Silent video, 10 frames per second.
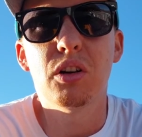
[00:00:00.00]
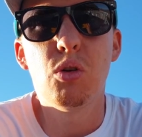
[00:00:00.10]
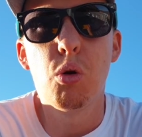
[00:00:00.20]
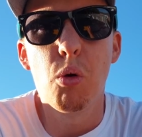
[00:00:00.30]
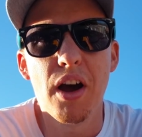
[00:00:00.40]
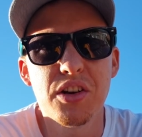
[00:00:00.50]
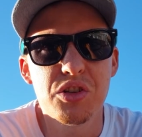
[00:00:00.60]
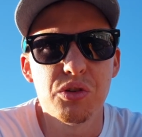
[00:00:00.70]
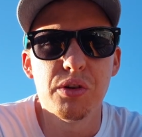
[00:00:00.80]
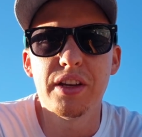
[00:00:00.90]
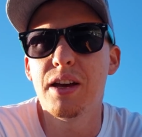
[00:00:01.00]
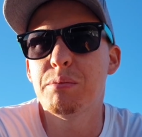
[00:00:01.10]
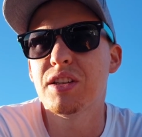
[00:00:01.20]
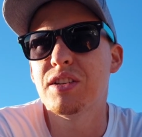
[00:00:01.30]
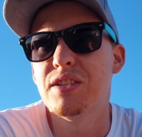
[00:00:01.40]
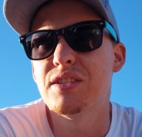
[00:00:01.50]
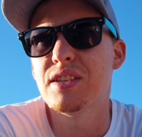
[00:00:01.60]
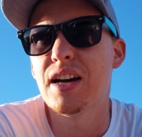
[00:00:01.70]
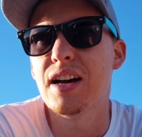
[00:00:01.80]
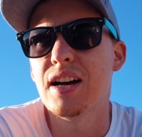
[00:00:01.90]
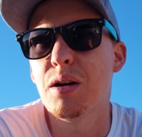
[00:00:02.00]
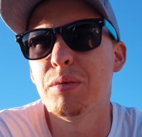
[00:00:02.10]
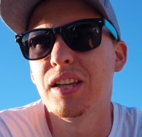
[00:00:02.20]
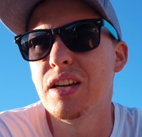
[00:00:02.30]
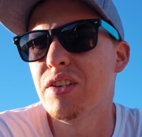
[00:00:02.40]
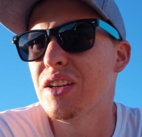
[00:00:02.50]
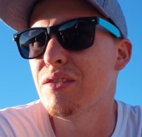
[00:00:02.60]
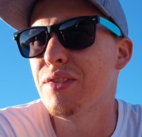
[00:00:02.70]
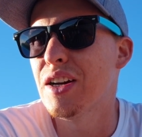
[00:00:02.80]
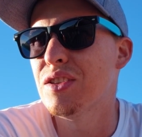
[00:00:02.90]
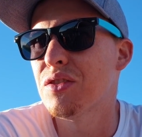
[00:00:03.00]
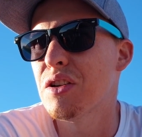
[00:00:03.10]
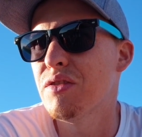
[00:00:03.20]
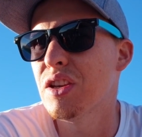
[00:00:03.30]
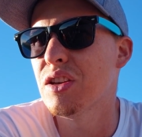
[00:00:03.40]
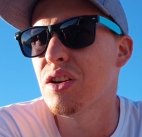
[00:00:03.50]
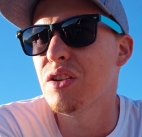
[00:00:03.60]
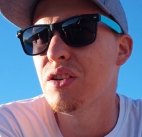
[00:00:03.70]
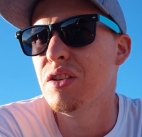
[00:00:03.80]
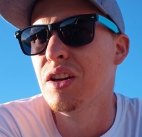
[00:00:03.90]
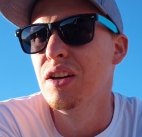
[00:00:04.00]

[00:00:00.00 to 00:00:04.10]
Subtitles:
quite sure yet, because I believe I did a phase 3 video